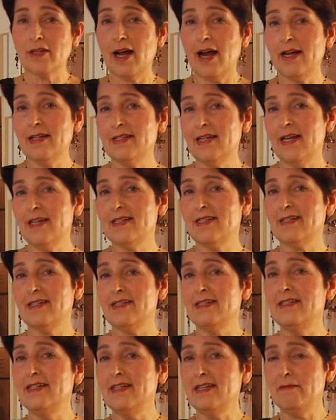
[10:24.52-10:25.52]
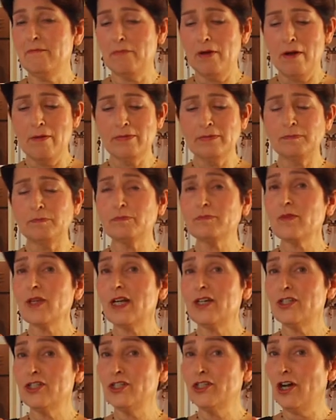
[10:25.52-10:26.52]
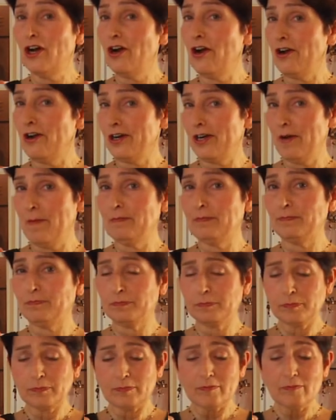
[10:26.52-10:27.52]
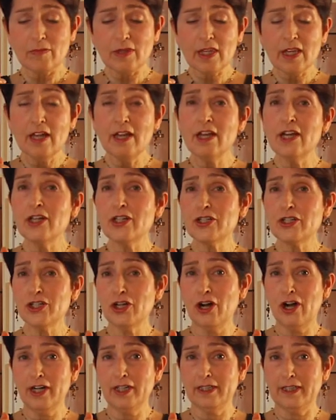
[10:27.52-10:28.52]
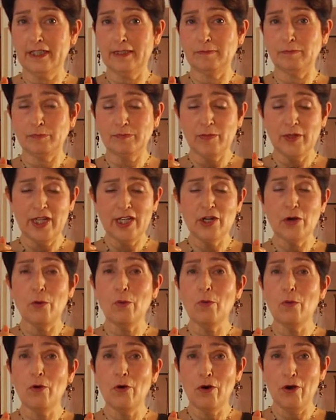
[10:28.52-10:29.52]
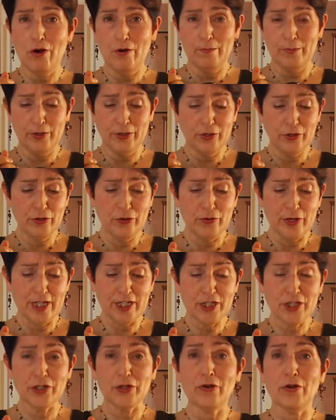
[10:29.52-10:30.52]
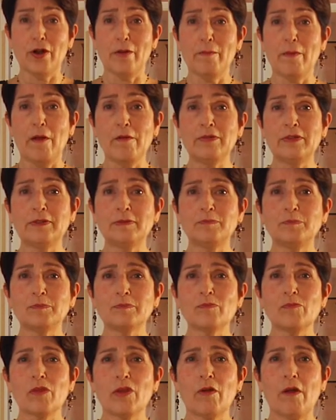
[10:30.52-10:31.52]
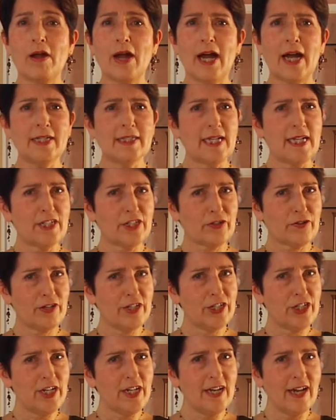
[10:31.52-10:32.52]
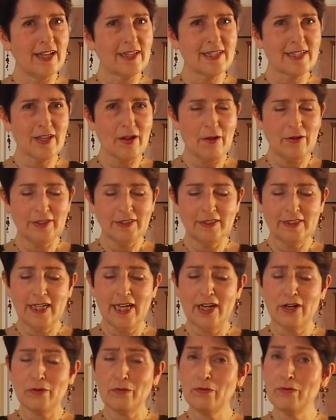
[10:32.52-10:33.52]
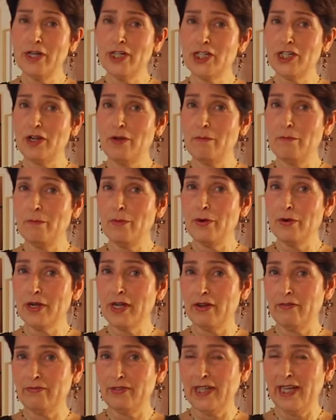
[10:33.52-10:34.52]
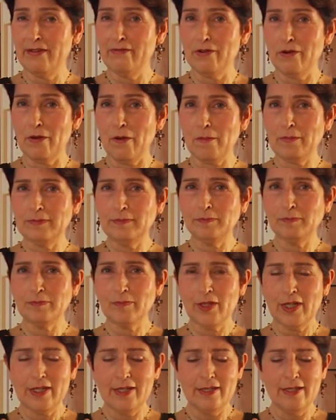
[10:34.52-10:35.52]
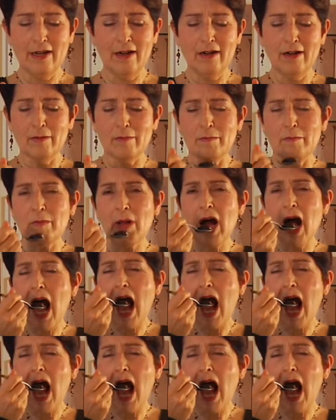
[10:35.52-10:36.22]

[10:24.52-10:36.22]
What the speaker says: I taste a deep, dark chocolate in a warm, gooey syrup. I taste crunchy nuts and a rich mocha flavor. Yum.